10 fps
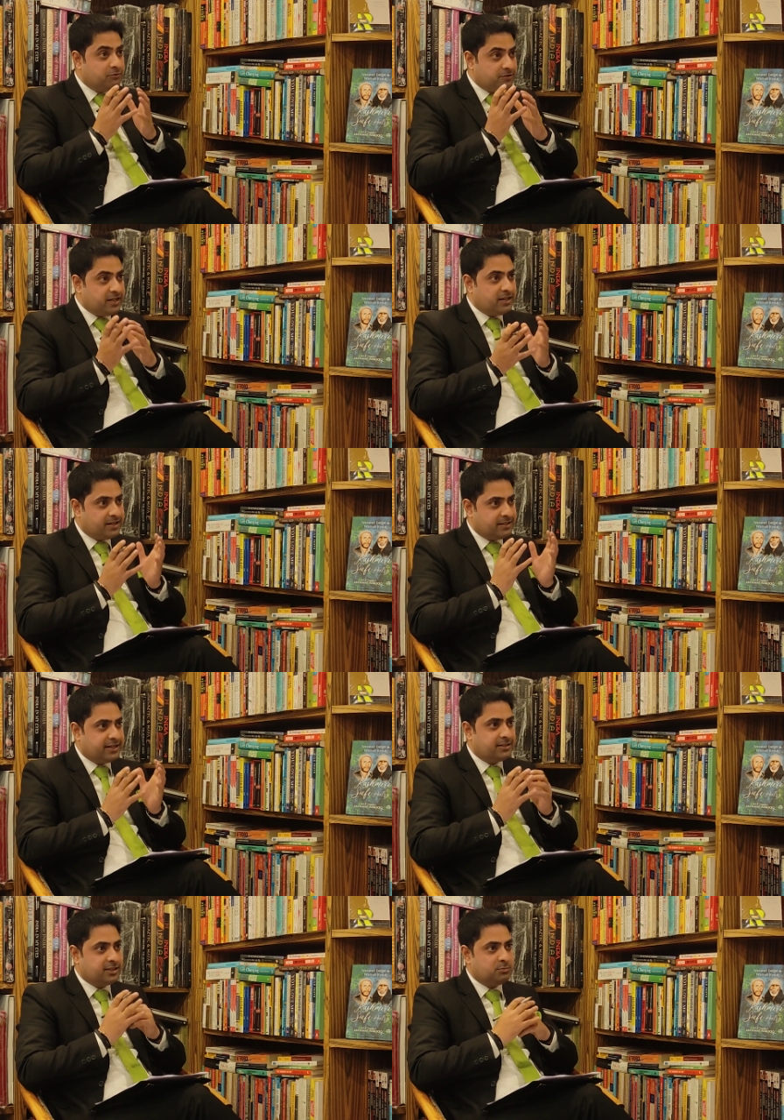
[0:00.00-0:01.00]
we fail at
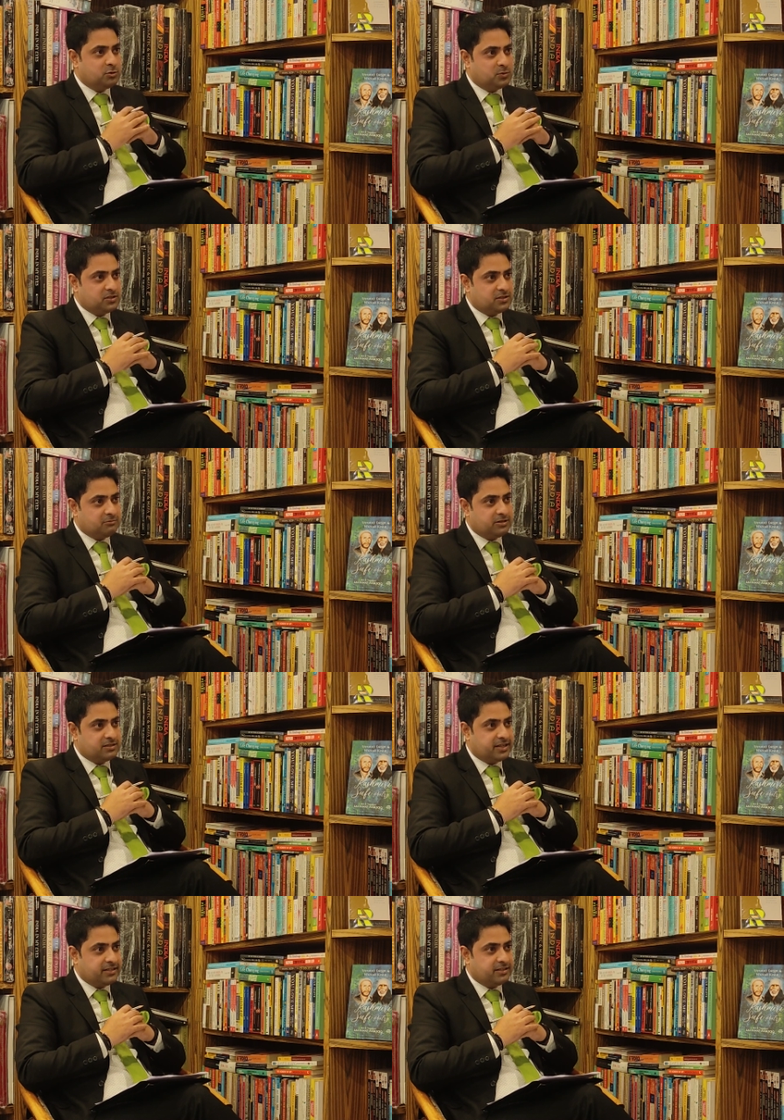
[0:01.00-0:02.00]
that time to preserve
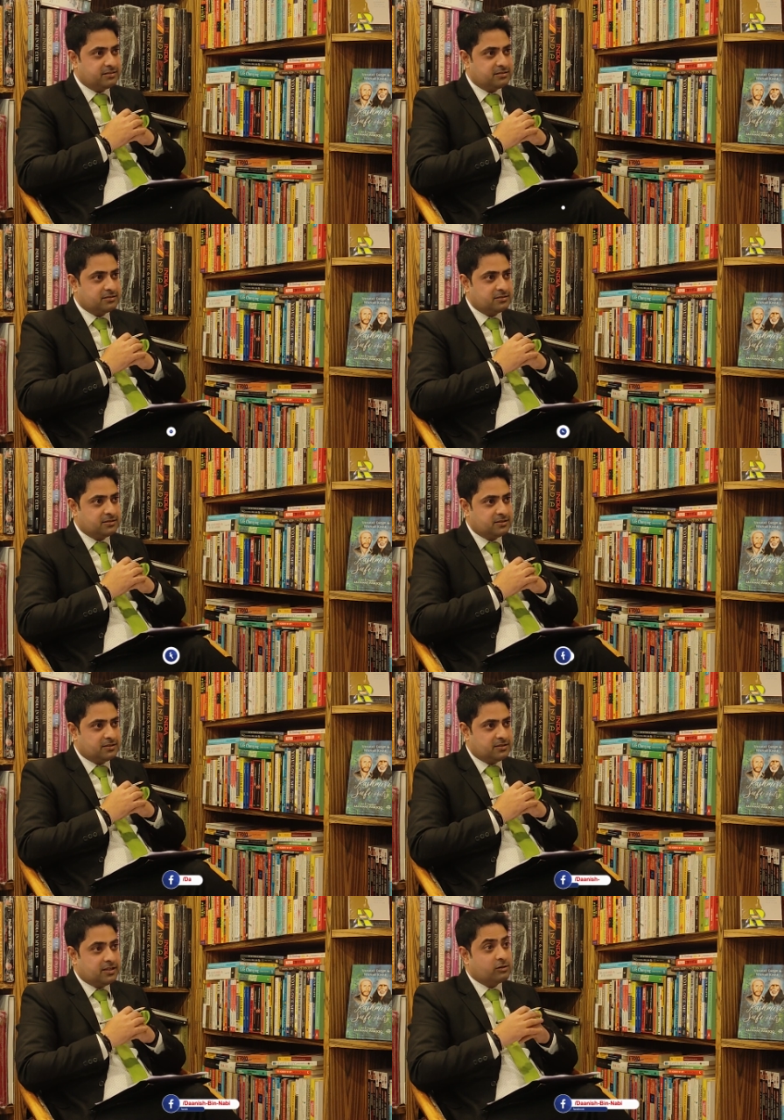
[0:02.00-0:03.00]
his writings,
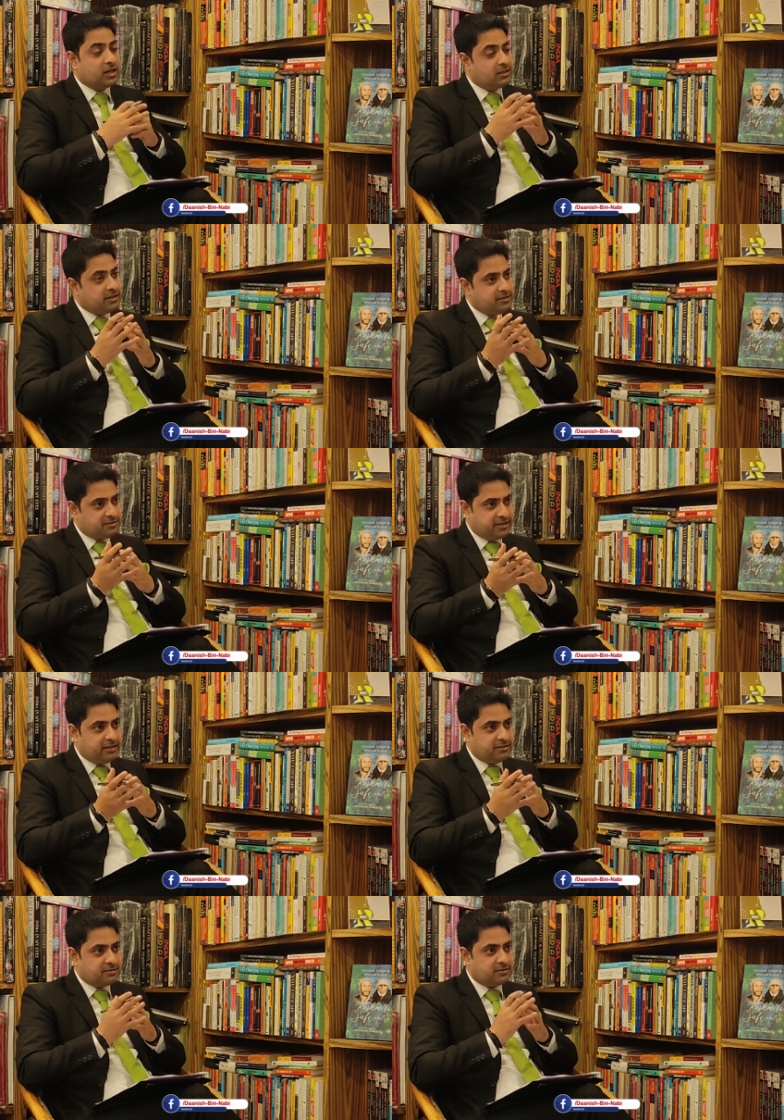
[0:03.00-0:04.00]
because rather his
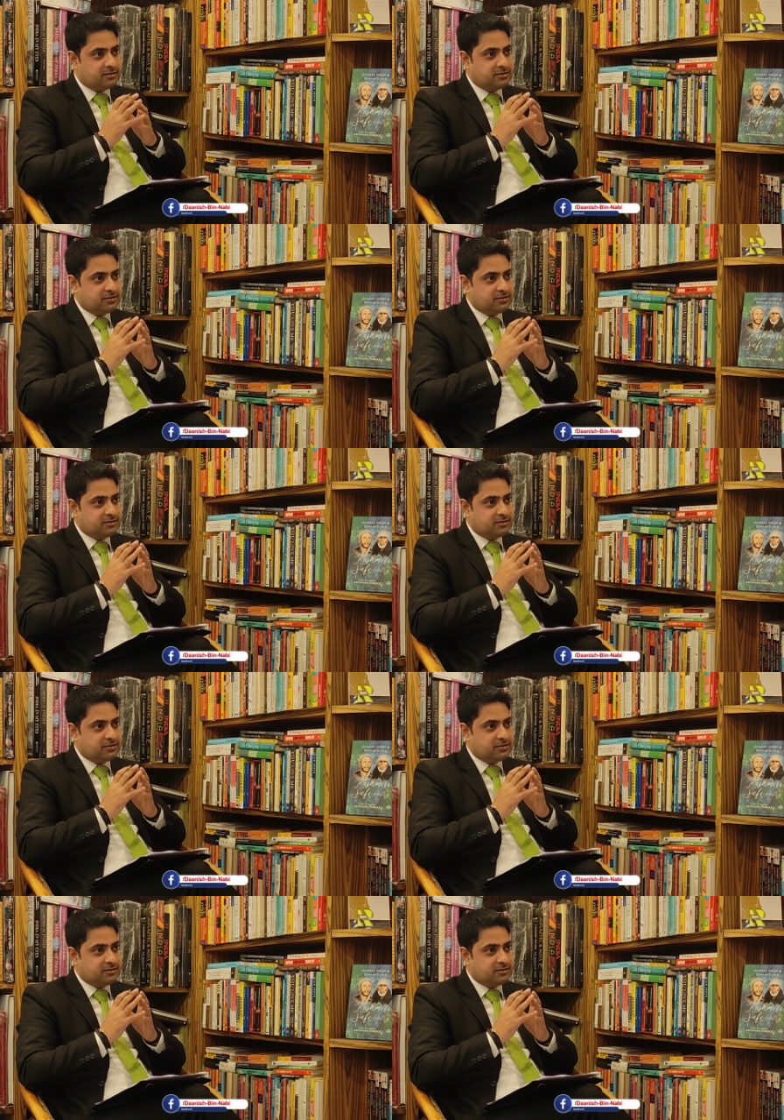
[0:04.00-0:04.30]
sayings?